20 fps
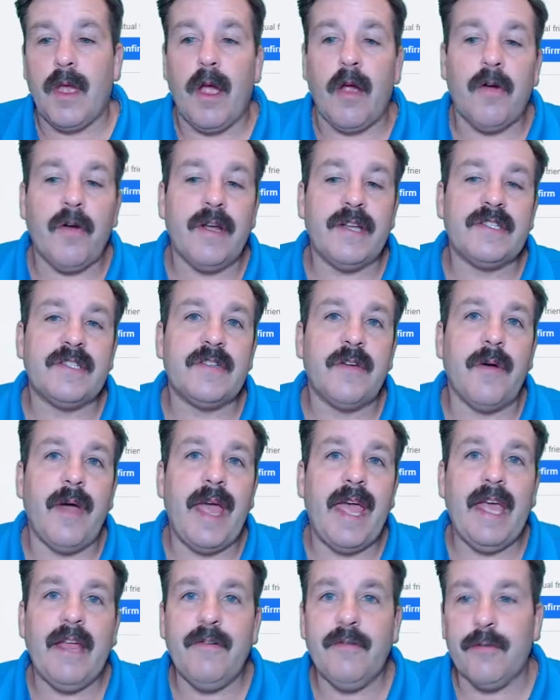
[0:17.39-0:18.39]
Alright, so
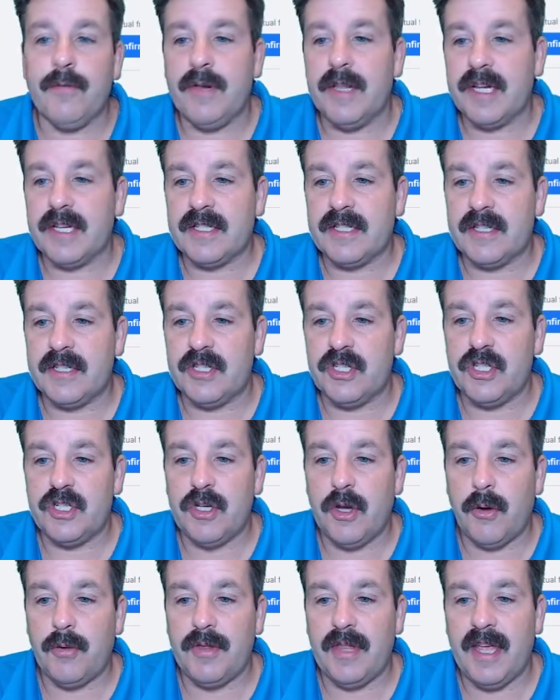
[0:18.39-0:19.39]
Andrew Dixon
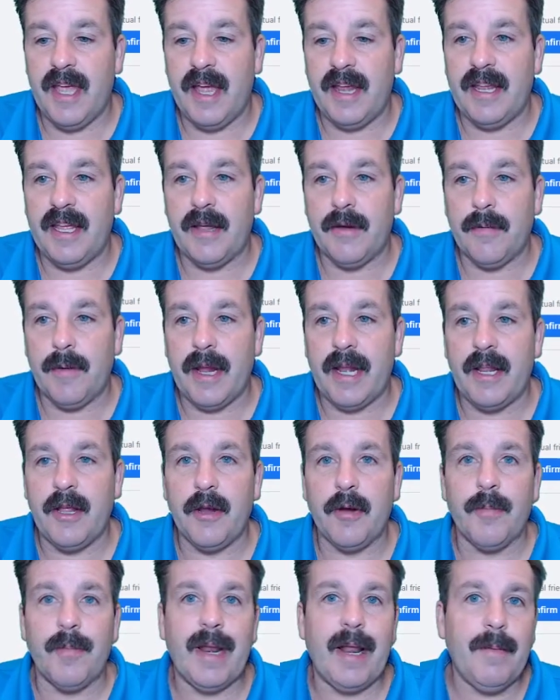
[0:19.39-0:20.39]
showed the idea right here,